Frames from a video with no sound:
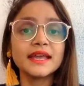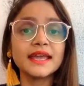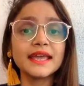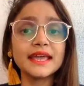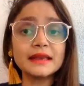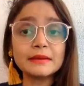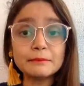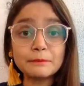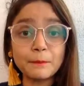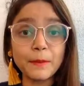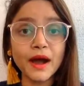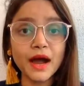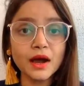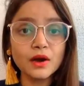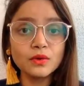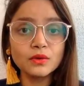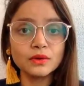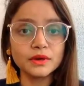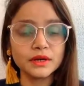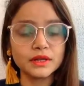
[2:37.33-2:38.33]

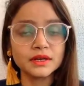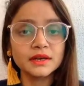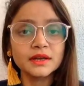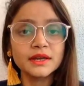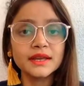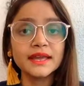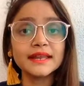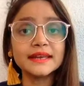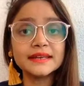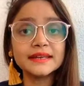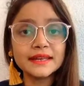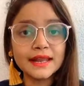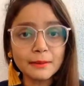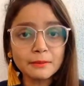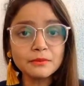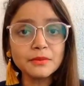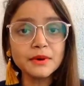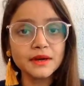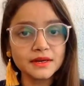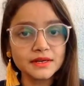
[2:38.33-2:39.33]
inbound in
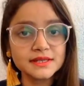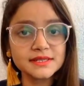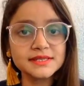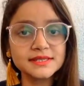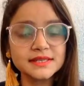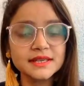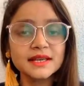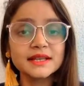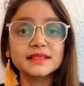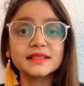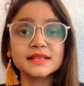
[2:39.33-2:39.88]
numbers